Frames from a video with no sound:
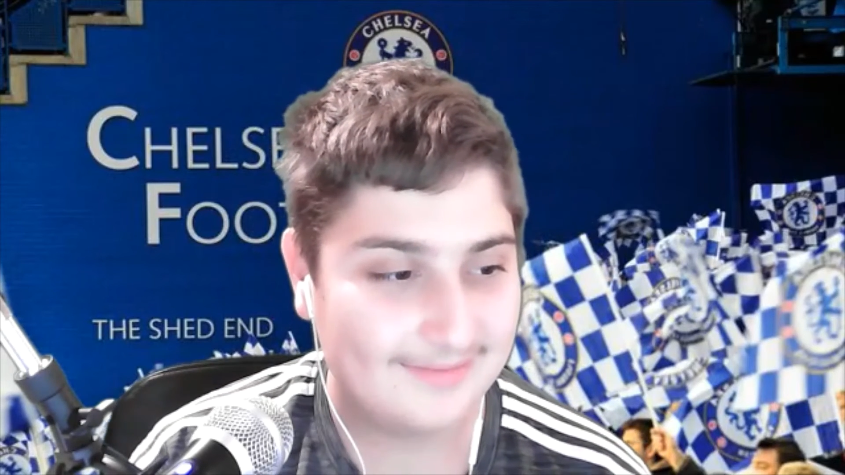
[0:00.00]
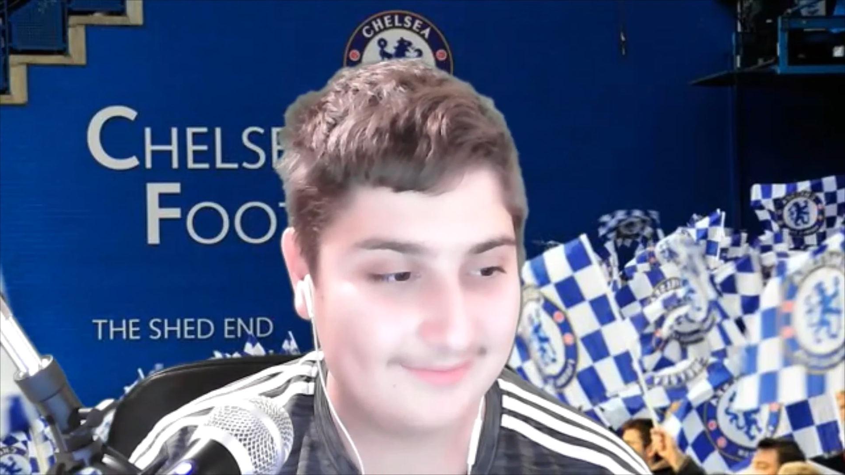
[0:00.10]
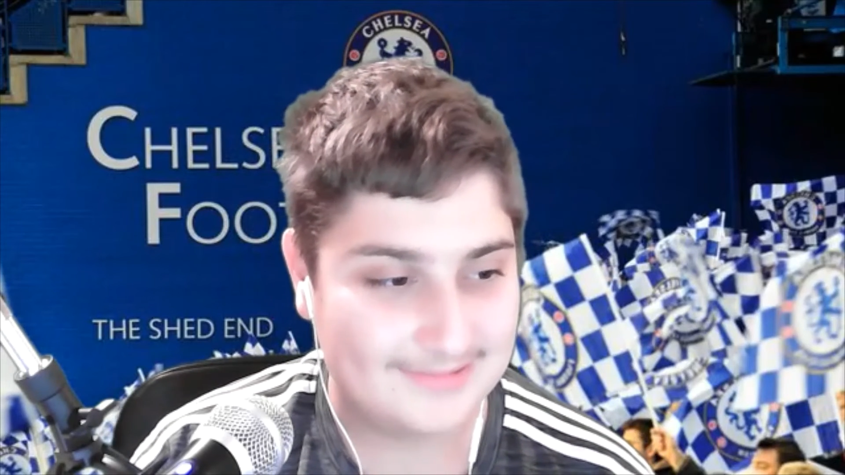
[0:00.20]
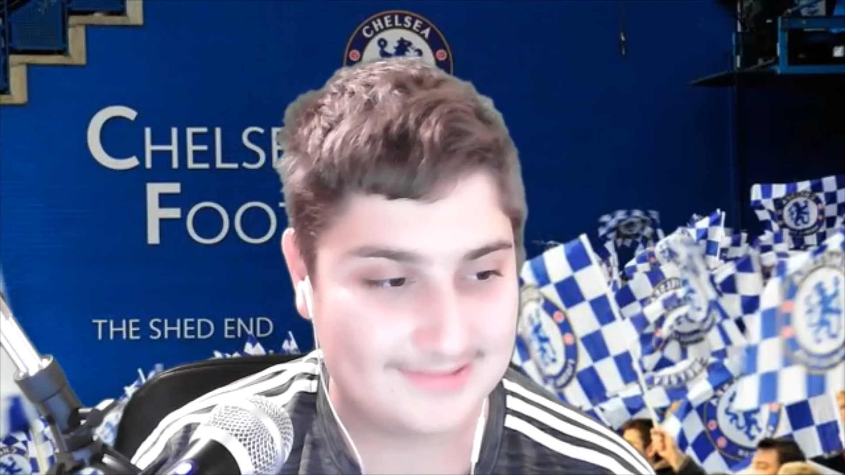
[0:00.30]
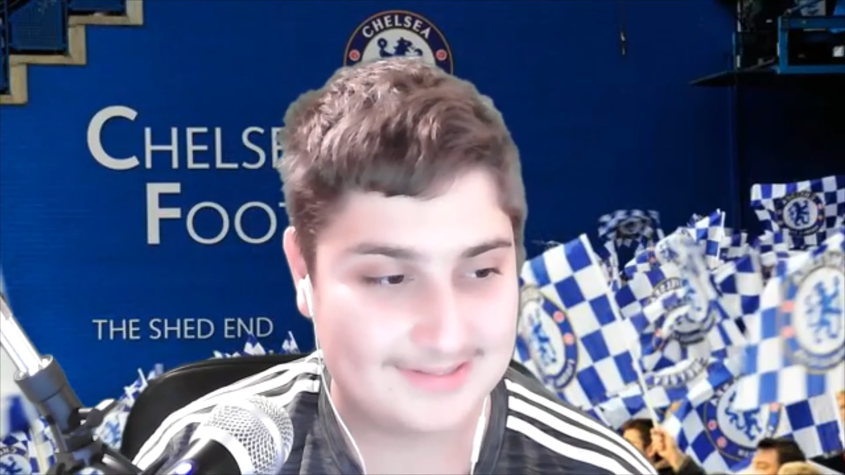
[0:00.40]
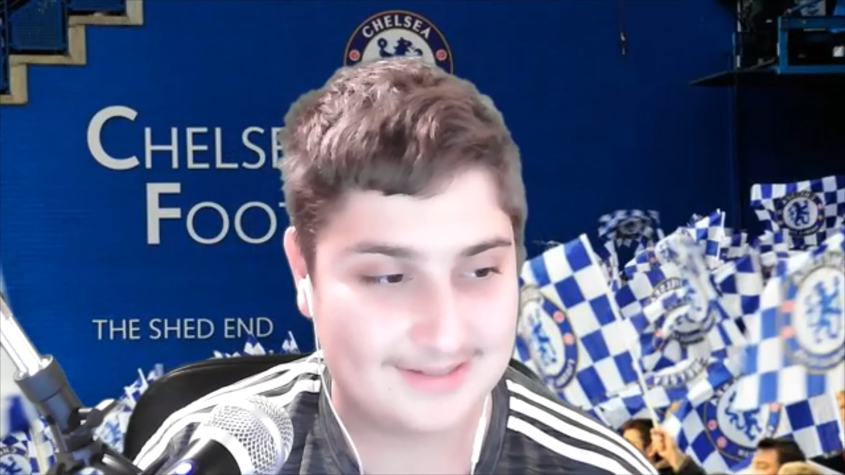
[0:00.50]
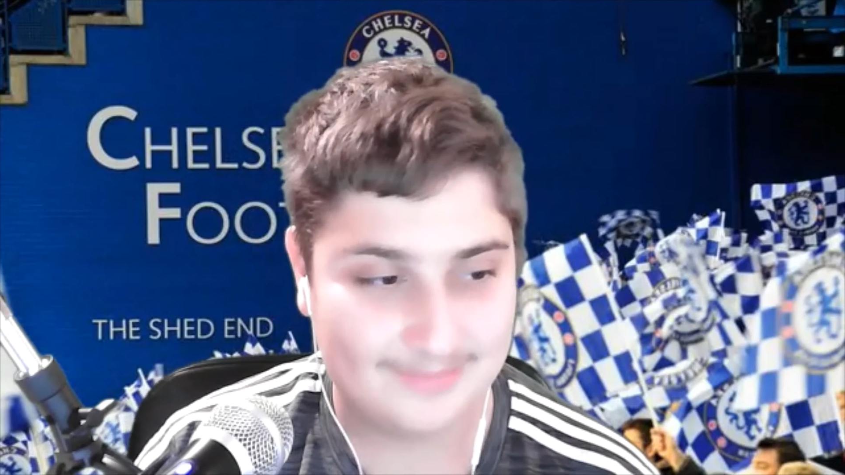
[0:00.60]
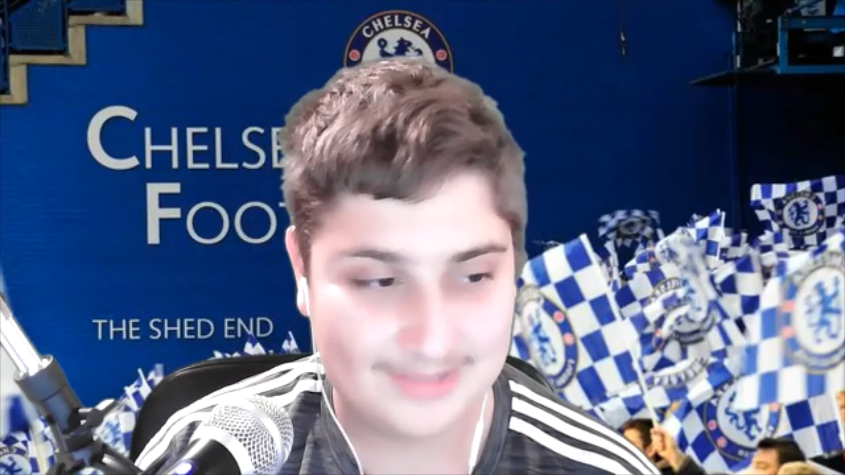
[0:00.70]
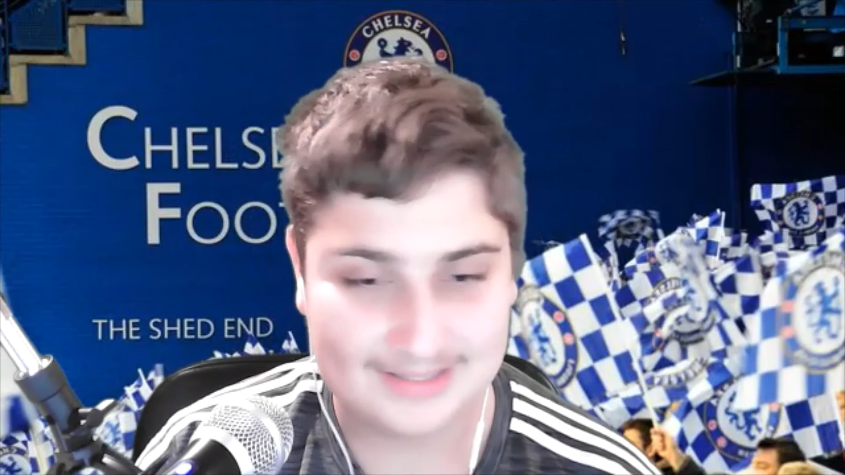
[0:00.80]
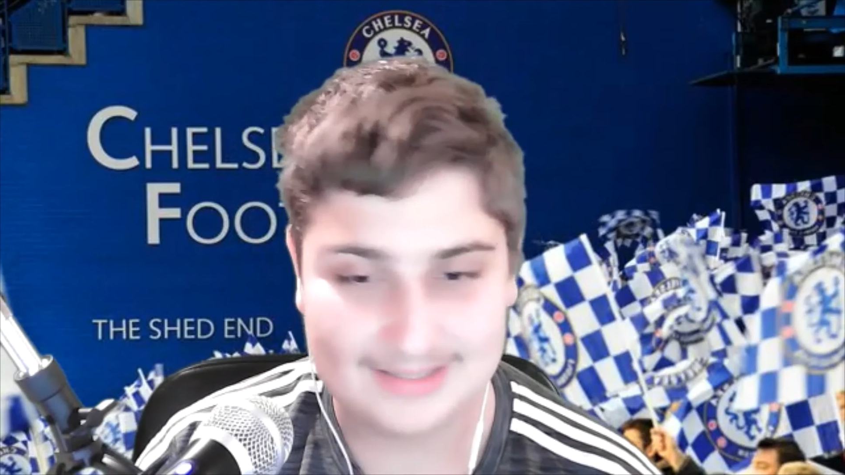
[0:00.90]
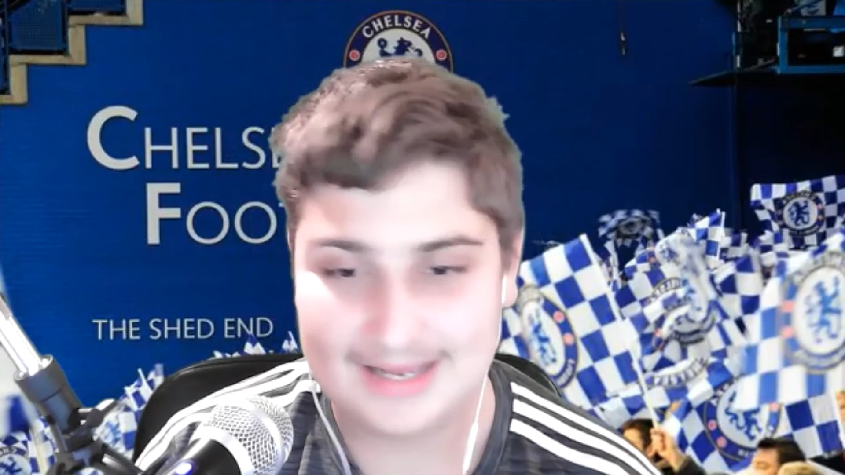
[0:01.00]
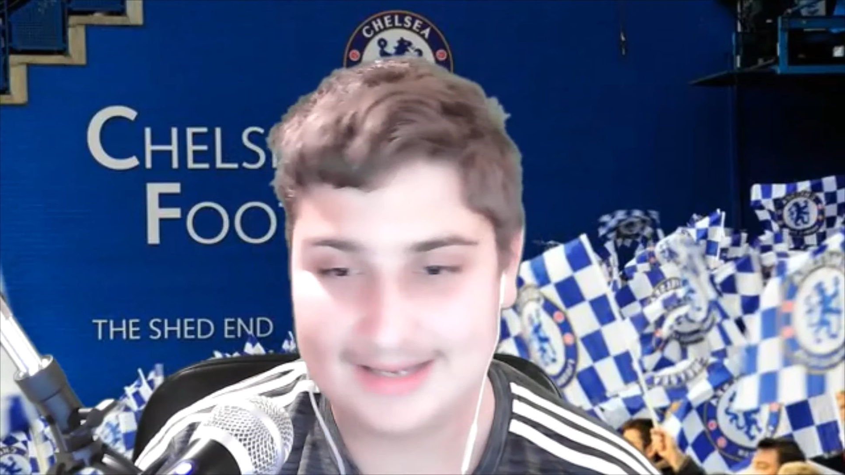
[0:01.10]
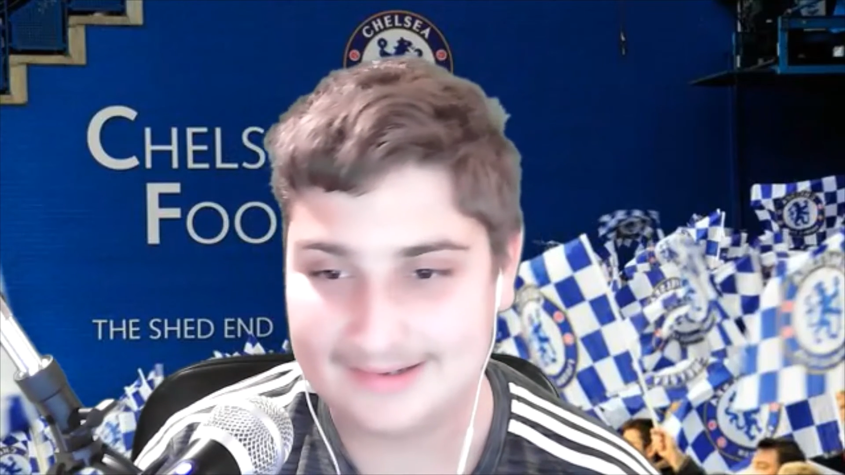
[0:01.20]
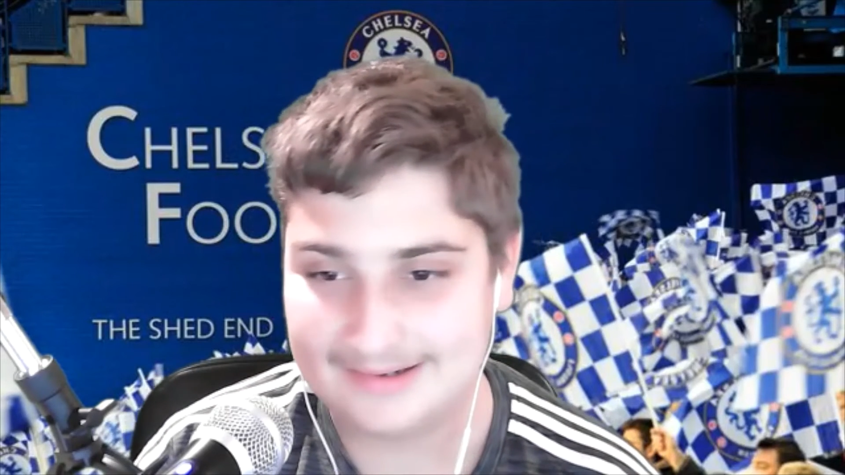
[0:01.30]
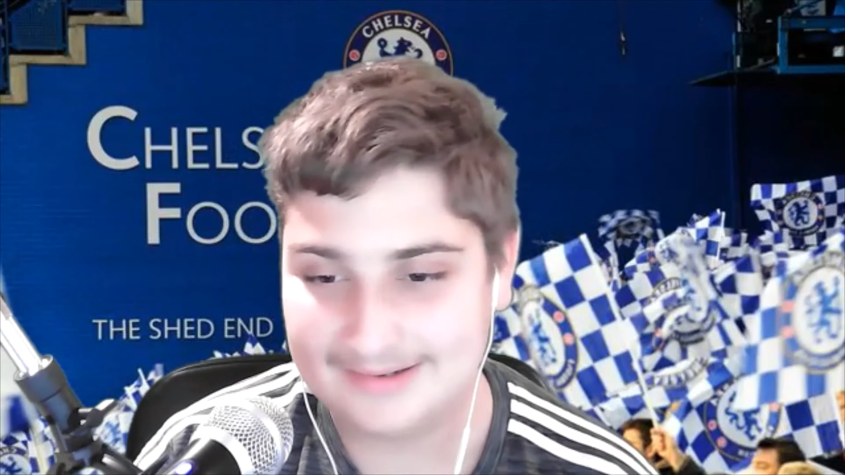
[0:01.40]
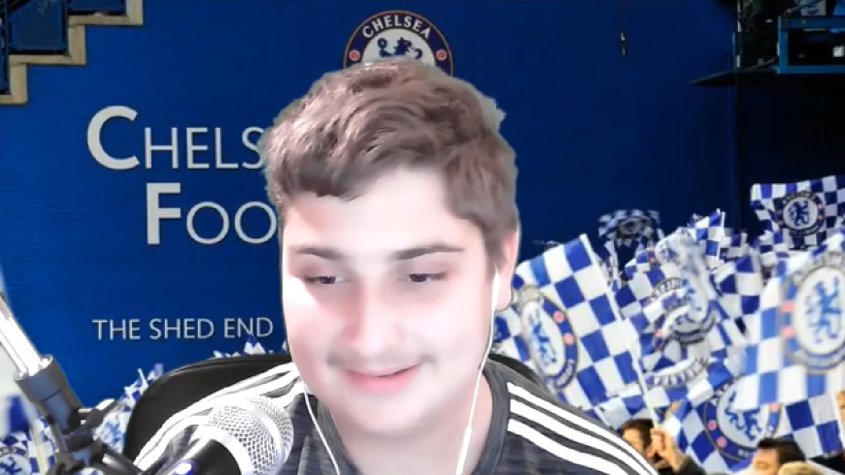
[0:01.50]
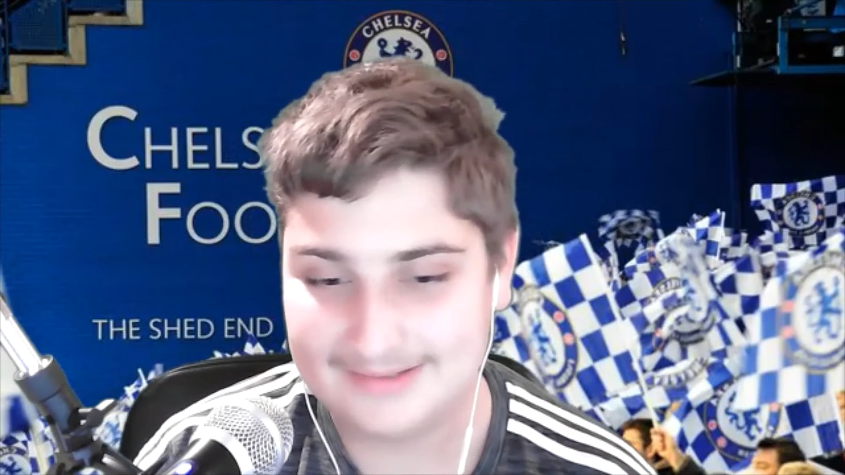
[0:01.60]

which is something that